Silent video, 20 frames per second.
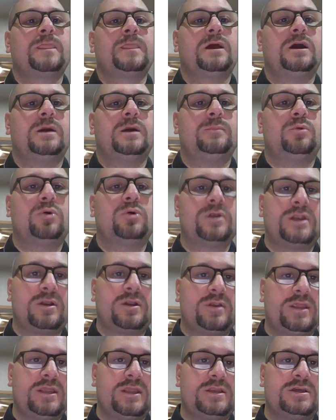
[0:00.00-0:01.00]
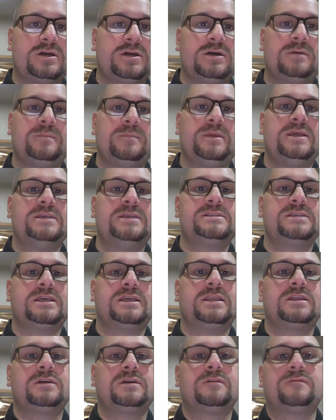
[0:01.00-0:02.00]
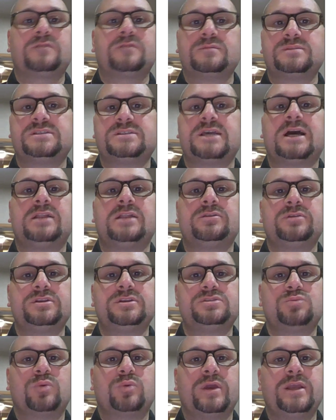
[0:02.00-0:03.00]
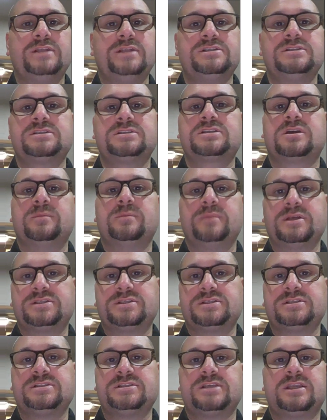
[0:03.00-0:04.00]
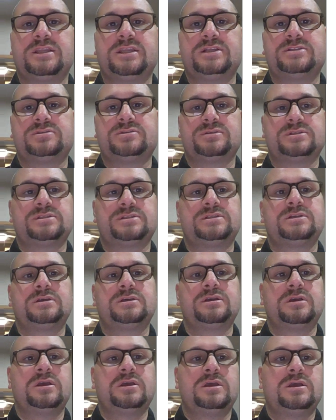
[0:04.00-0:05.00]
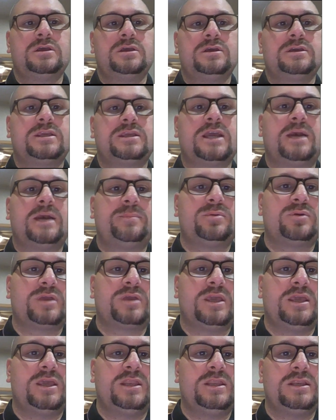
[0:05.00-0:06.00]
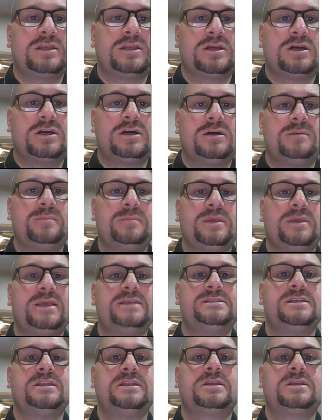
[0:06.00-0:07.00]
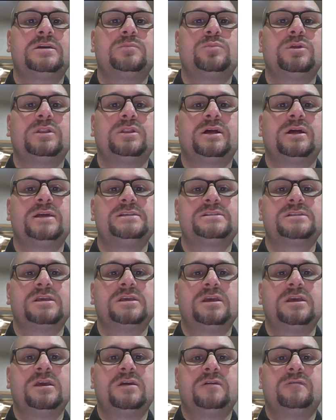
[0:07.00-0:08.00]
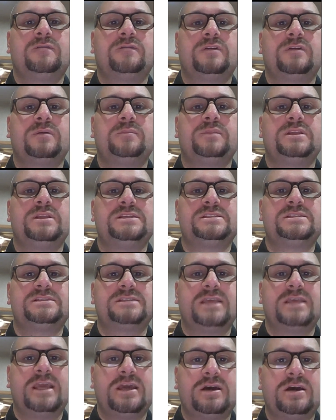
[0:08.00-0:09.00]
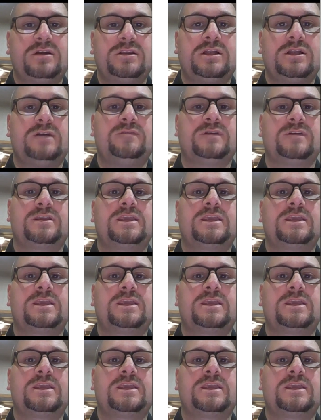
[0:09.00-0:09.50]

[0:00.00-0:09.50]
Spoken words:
Ordinary income is income from salaries, wages, commissions, and interest. Capital gain income is income realized from the sale of a